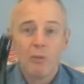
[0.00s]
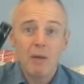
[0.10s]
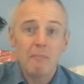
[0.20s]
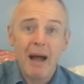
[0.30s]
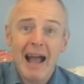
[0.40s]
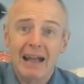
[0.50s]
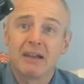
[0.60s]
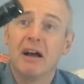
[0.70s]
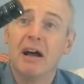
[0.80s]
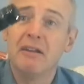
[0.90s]
Well, I'm
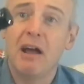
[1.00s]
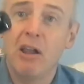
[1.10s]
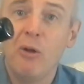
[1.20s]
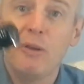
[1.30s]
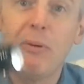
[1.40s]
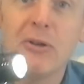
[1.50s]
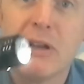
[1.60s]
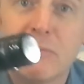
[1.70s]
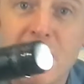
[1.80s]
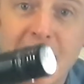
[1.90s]
back, and I'll hold the
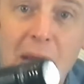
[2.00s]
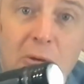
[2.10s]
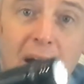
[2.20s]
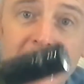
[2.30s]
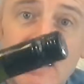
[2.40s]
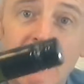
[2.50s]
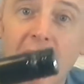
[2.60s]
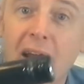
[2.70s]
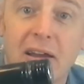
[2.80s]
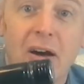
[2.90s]
bottle up to the camera. I
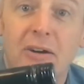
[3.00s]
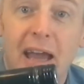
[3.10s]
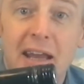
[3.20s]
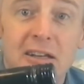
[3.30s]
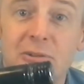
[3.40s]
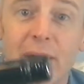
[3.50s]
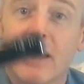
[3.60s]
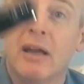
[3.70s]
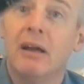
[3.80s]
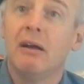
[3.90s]
can't get into
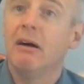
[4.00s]
it.